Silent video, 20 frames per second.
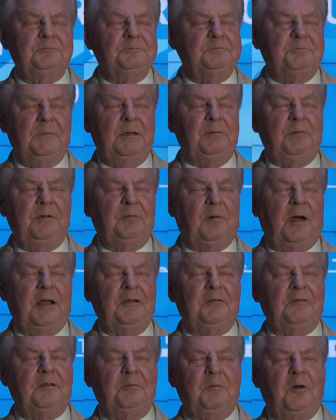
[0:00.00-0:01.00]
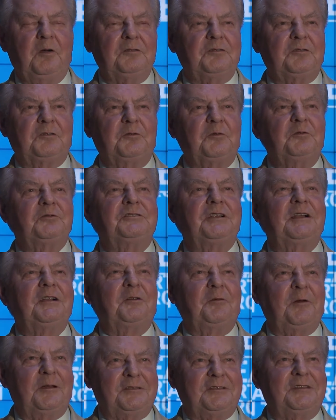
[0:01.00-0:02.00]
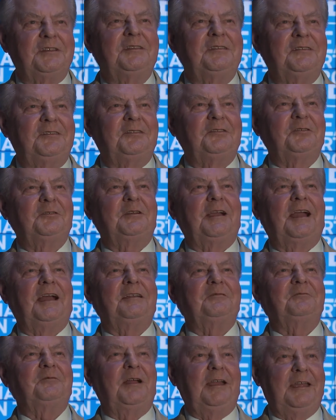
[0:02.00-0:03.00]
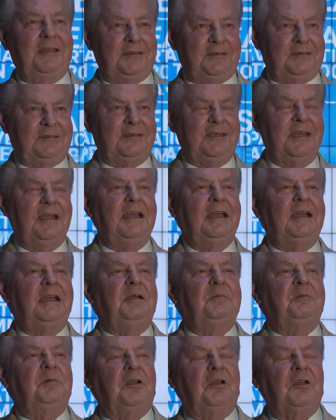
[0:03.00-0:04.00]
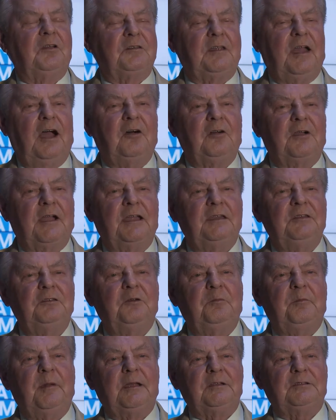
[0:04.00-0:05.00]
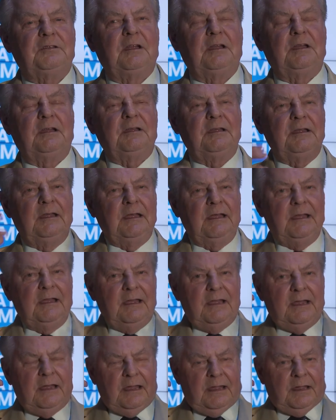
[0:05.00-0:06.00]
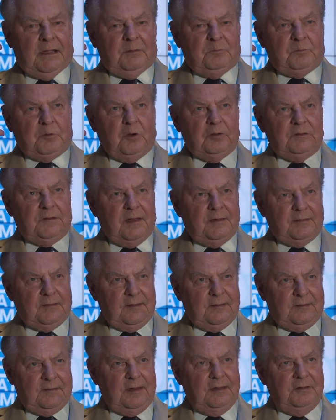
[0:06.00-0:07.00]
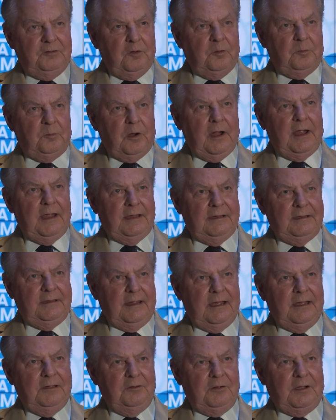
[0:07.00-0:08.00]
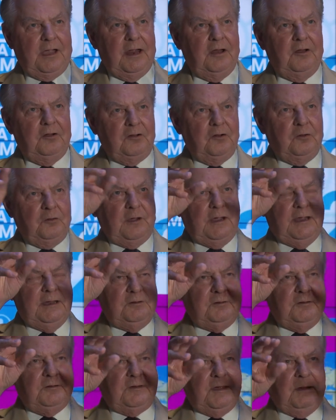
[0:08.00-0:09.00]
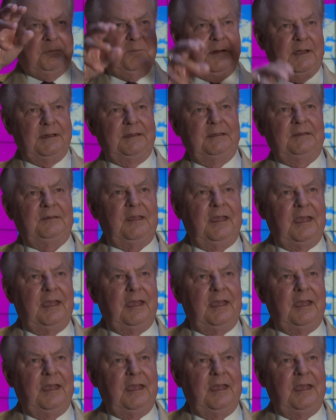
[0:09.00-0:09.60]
maybe one of the most crucial questions you can raise, because how can you measure processes in your brain? Yeah, you cannot look into somebody's